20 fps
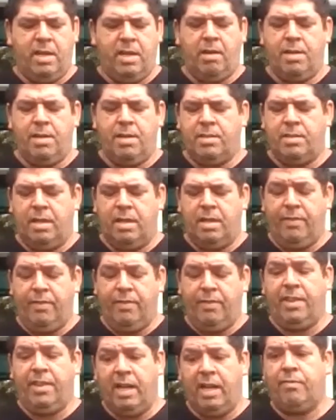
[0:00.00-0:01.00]
And I'm very
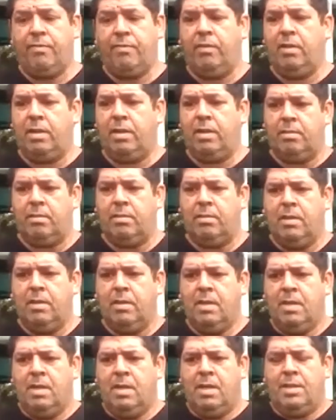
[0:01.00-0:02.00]
thankful and
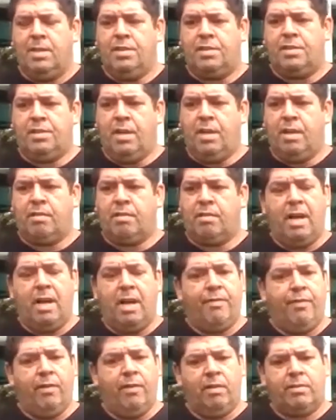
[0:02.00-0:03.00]
just so
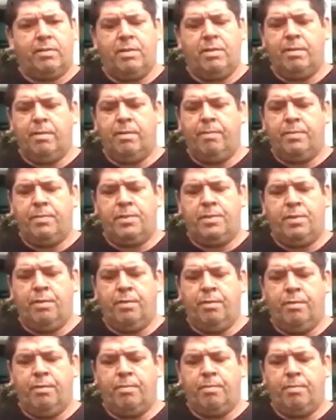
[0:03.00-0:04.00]
grateful to
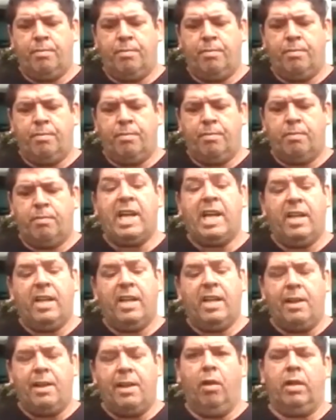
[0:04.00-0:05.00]
gain that
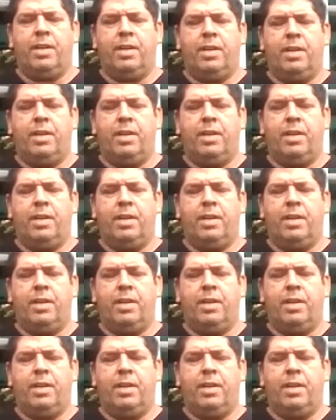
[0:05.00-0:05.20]
knowledge.